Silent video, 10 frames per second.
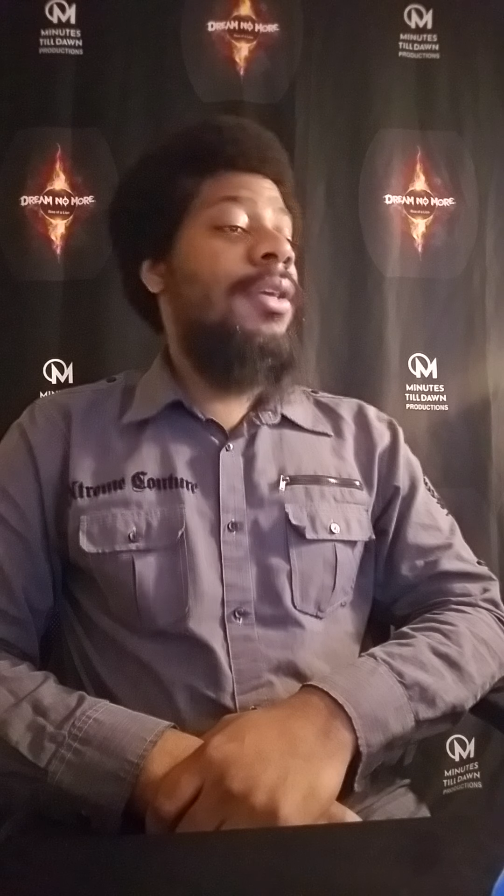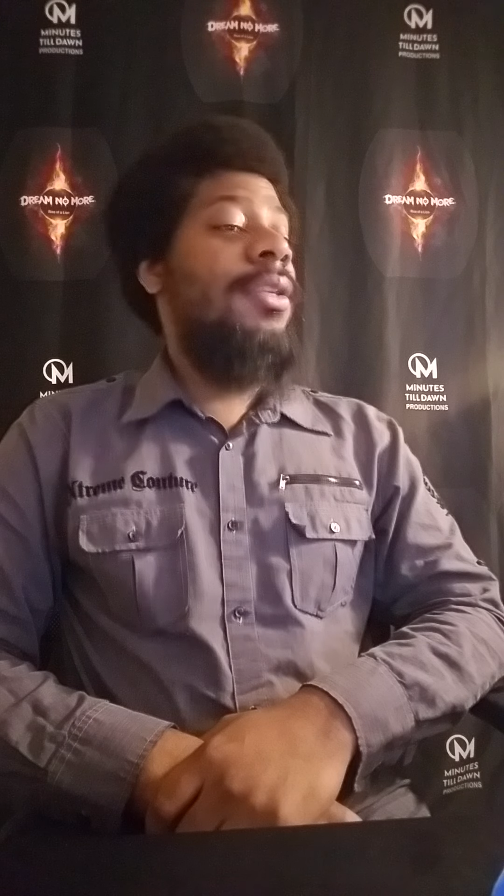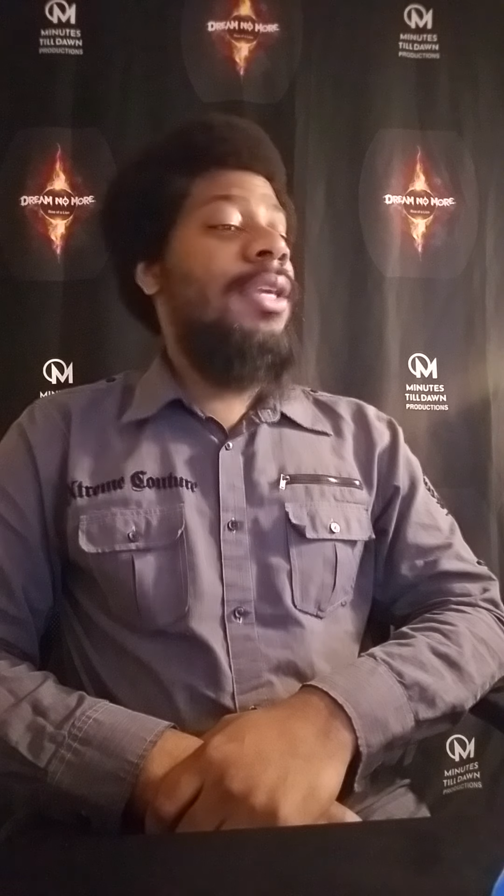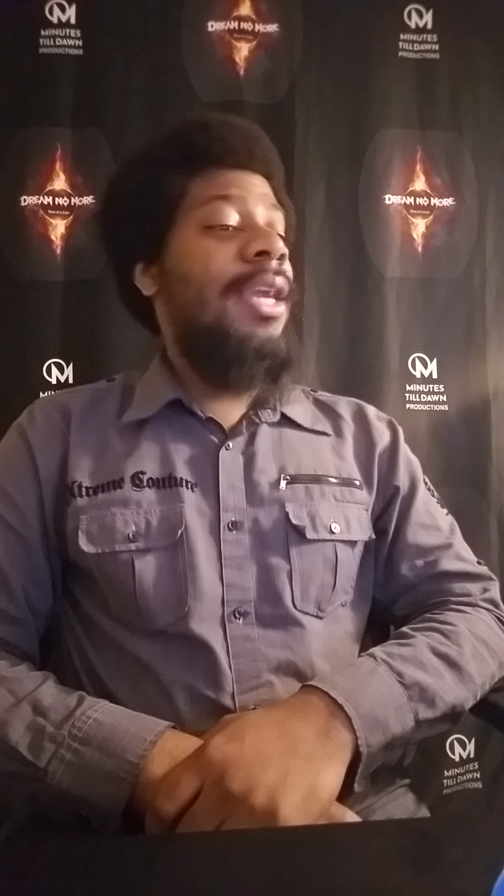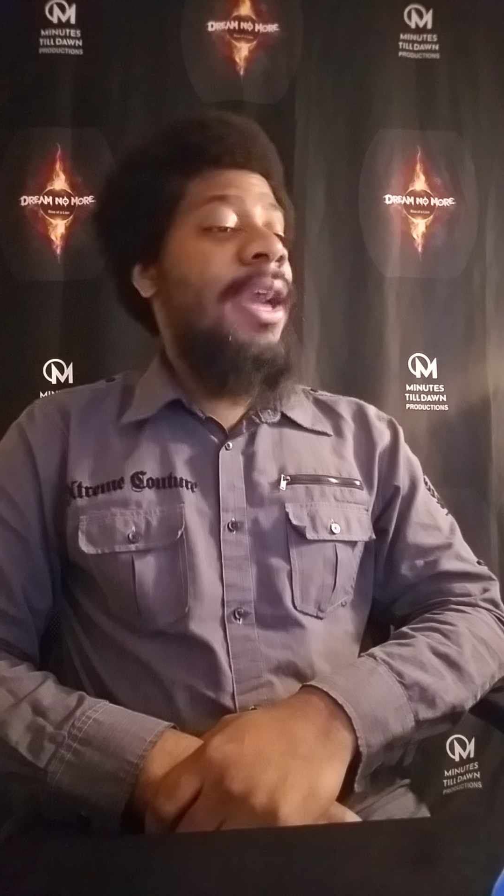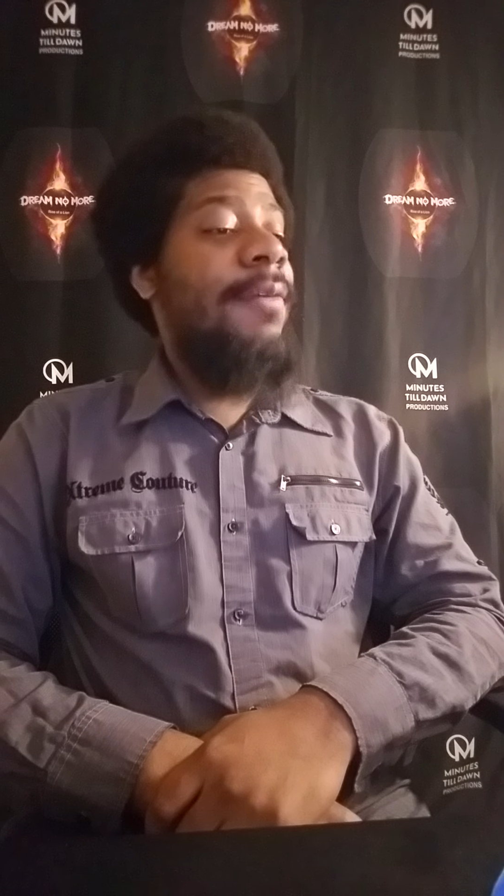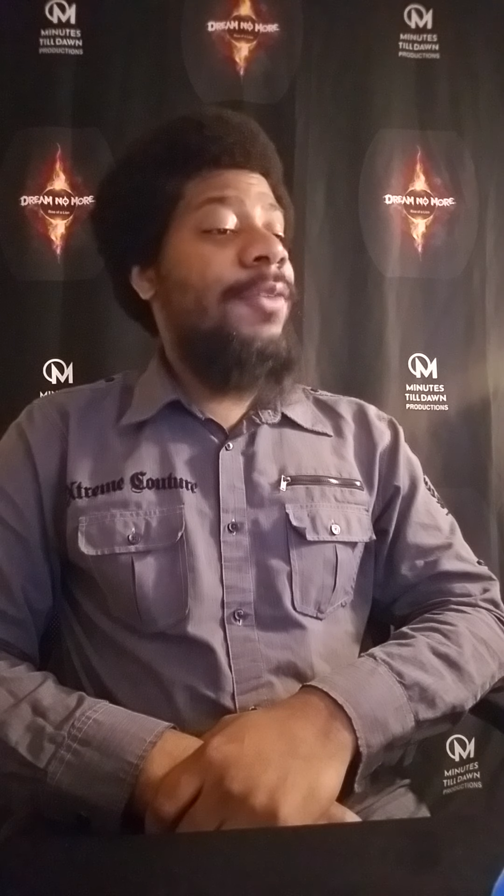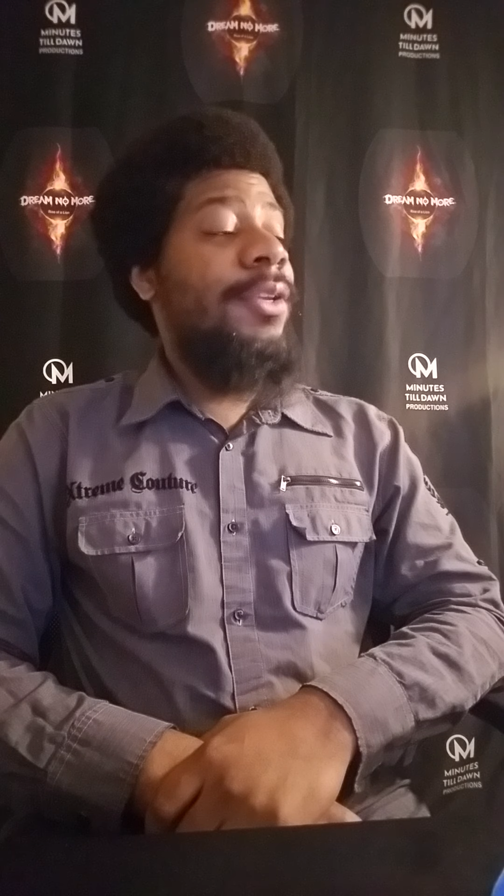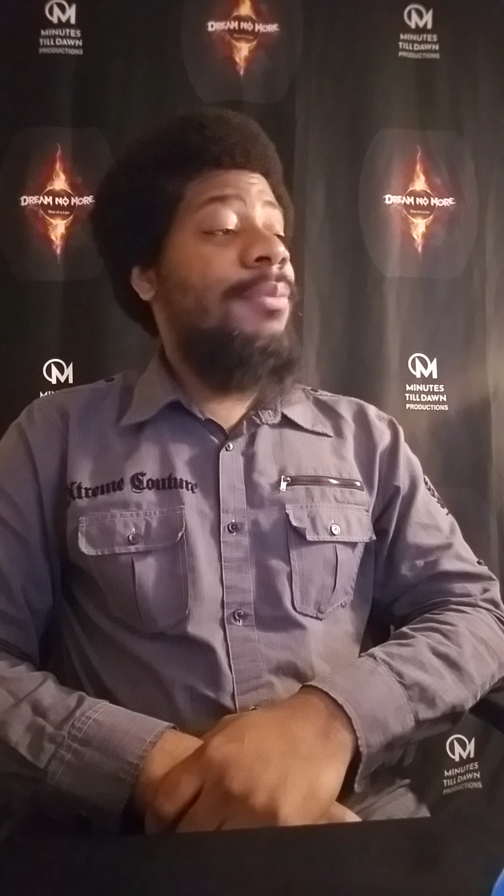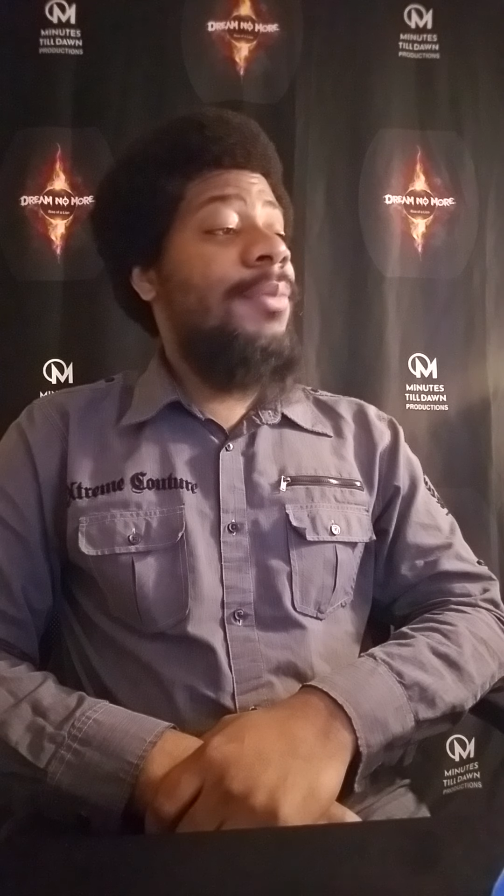the
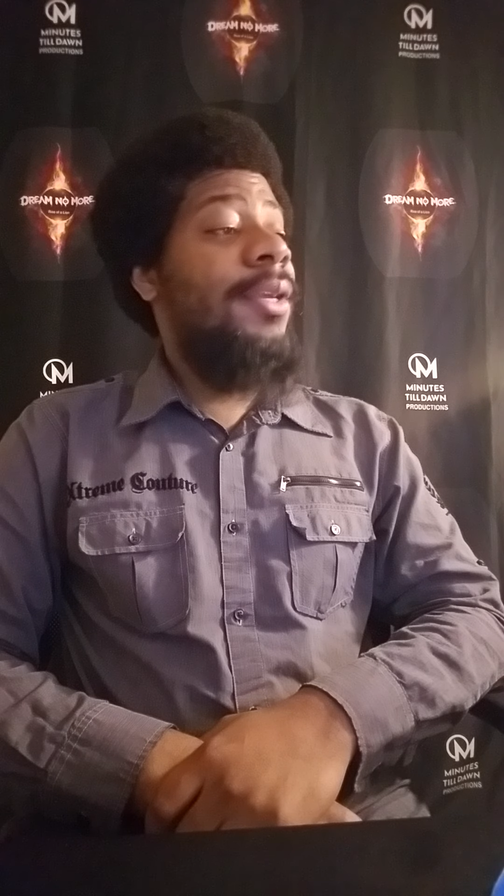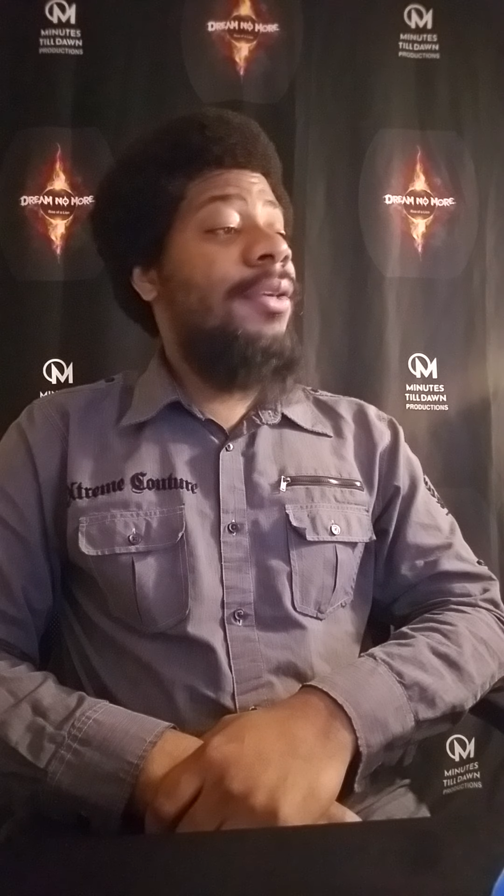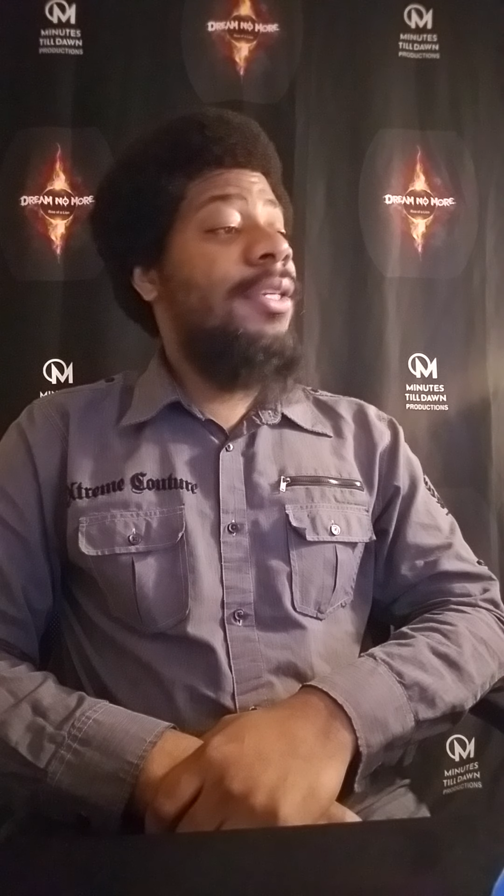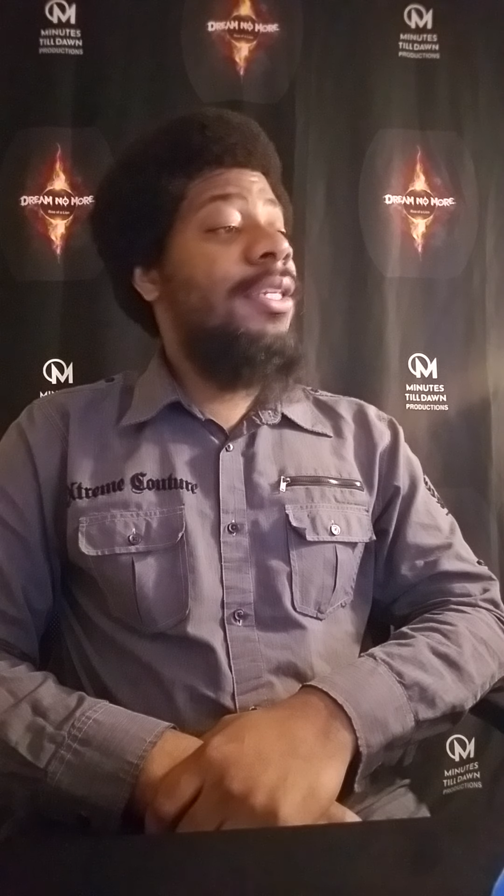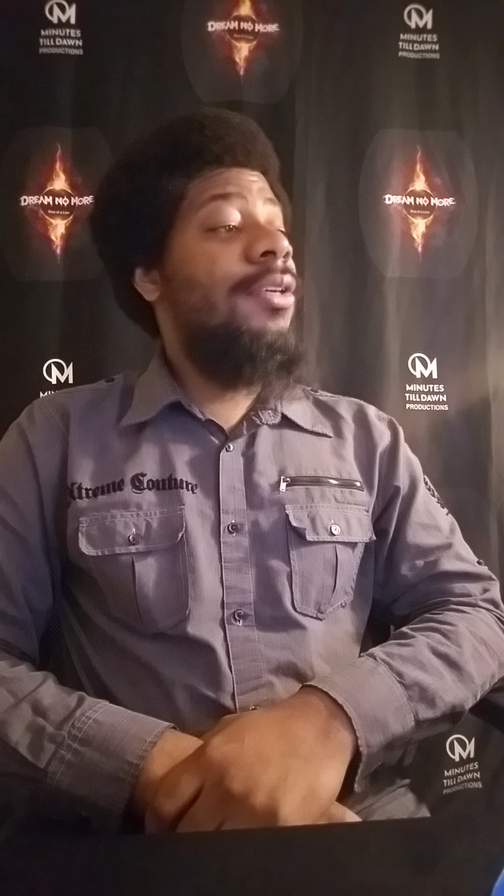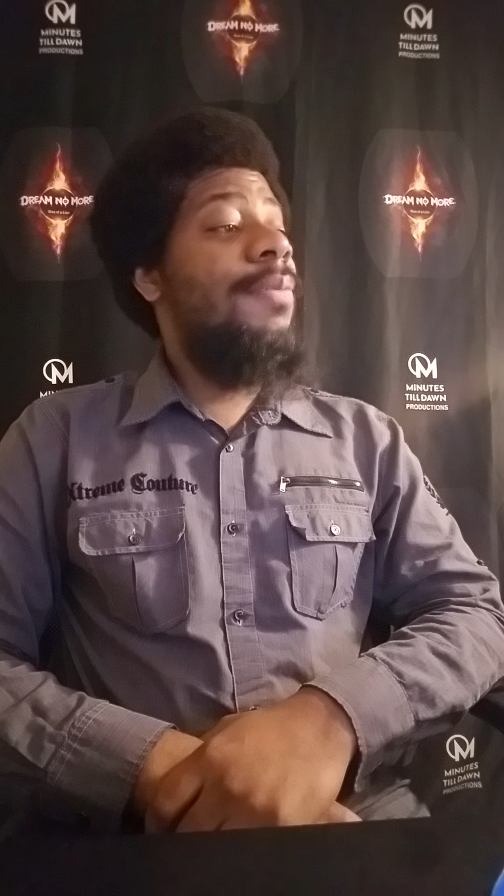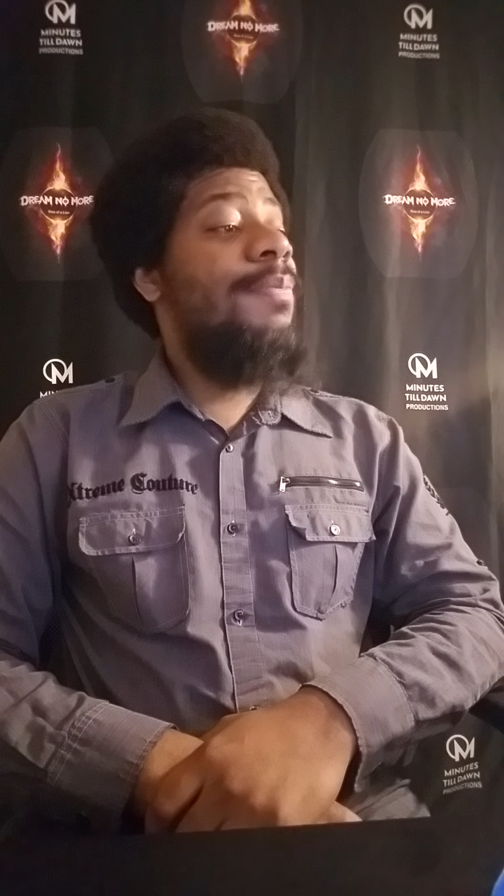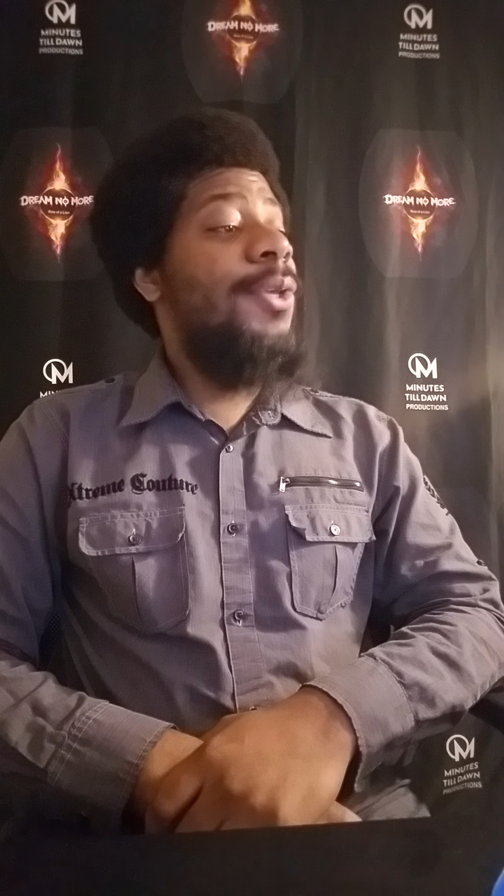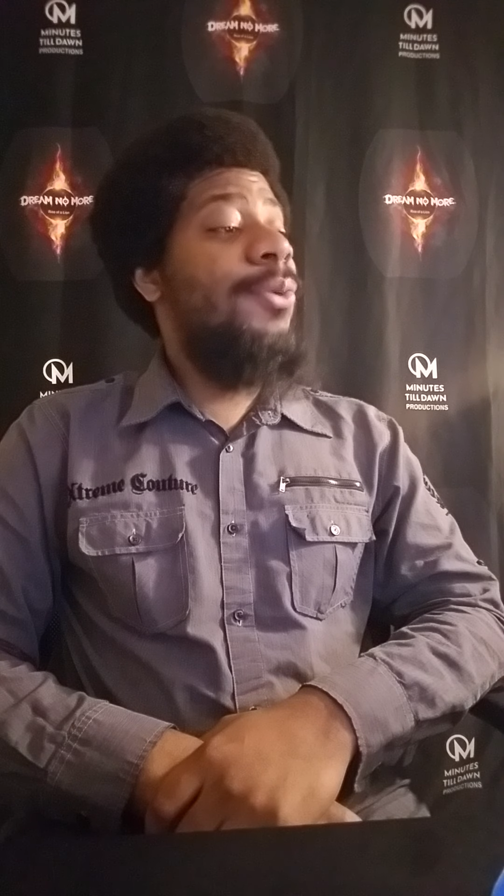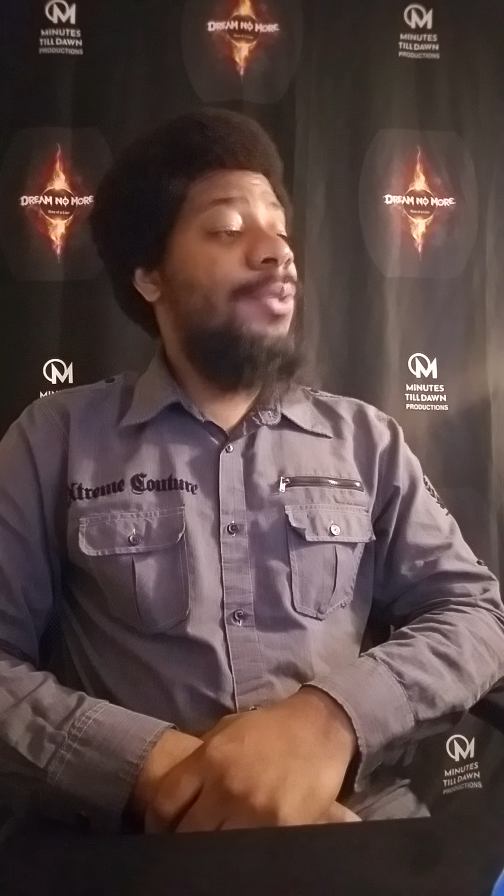African-American
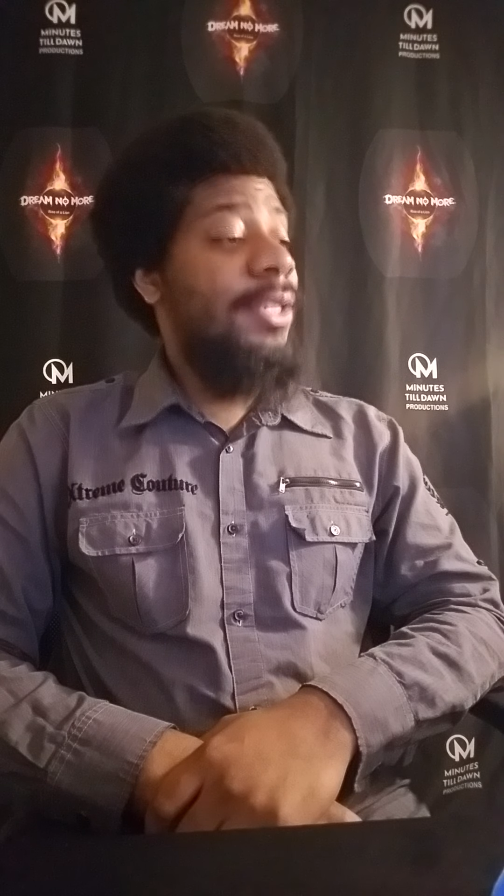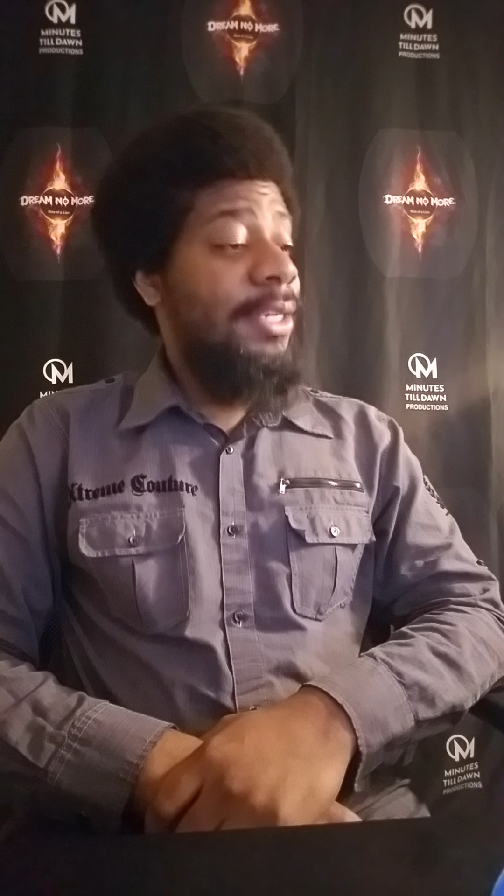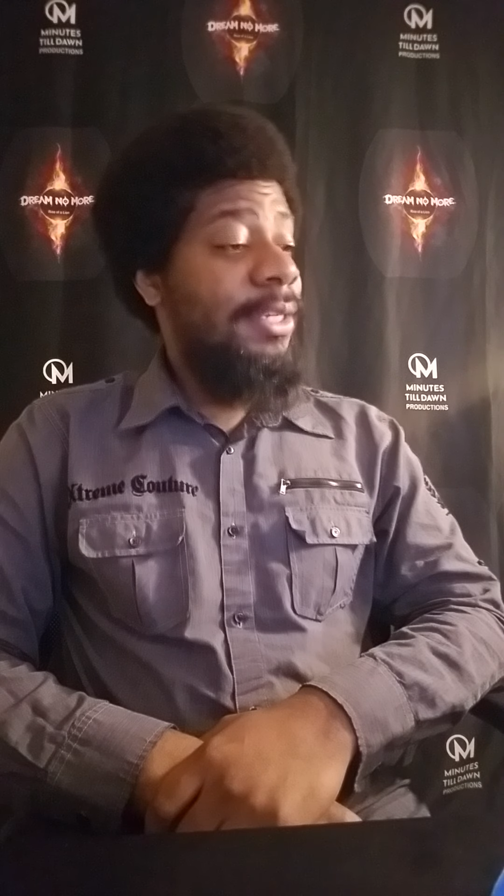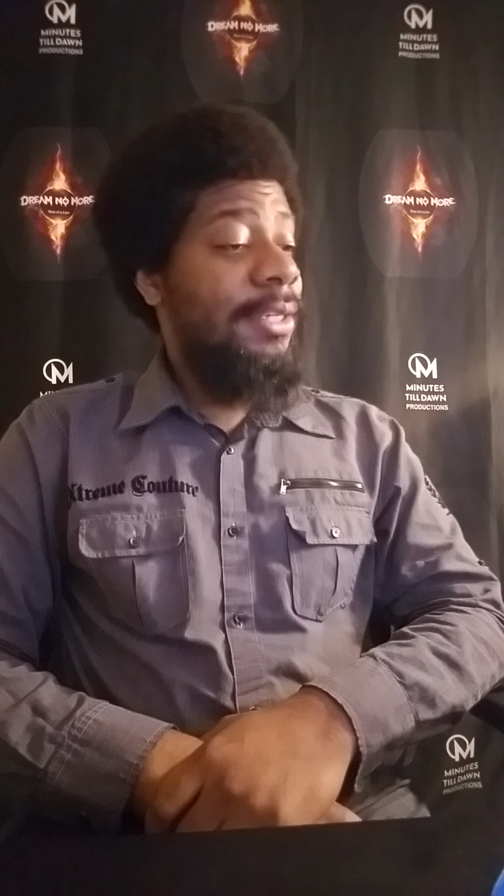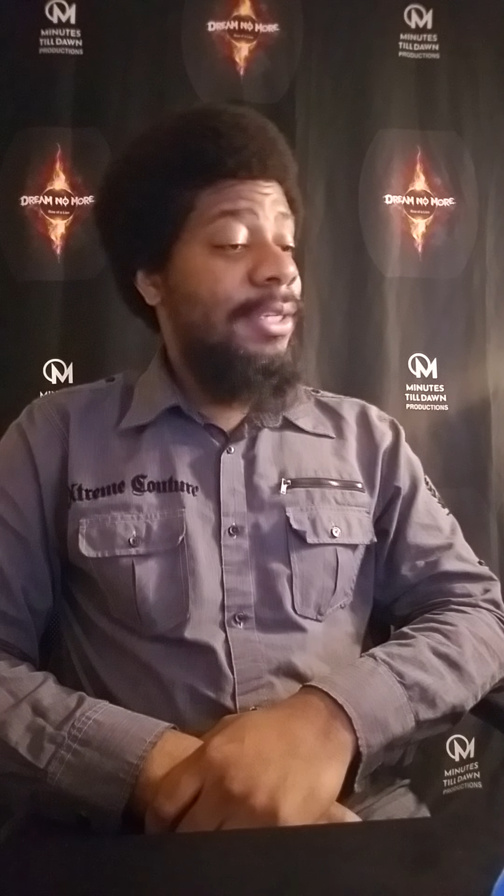community.